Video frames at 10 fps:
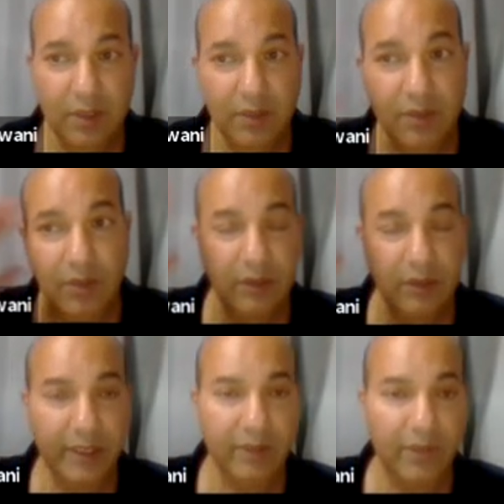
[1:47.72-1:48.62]
Don't
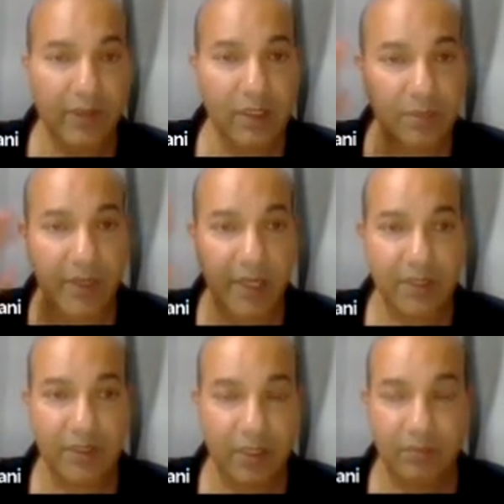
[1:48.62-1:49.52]
think first
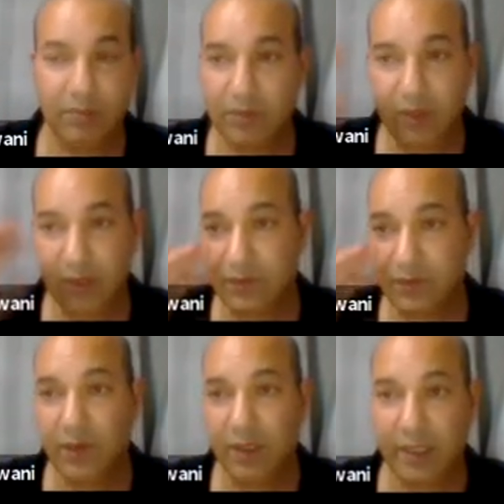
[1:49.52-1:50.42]
page, number one,
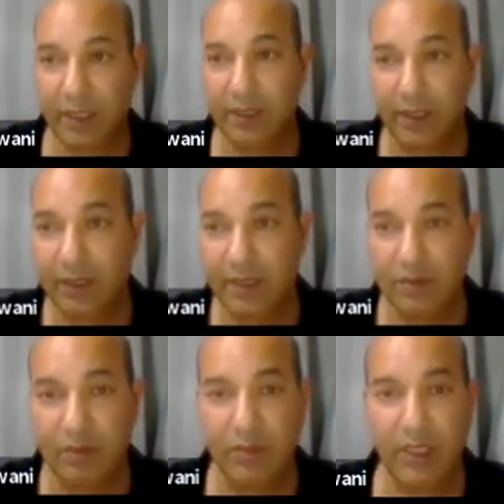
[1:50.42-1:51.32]
forget that there's
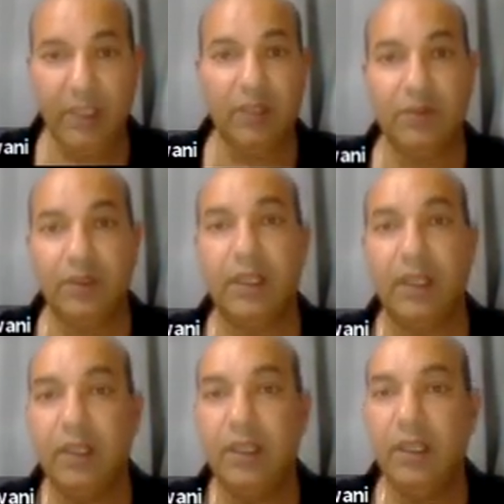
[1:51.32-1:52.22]
no money over there.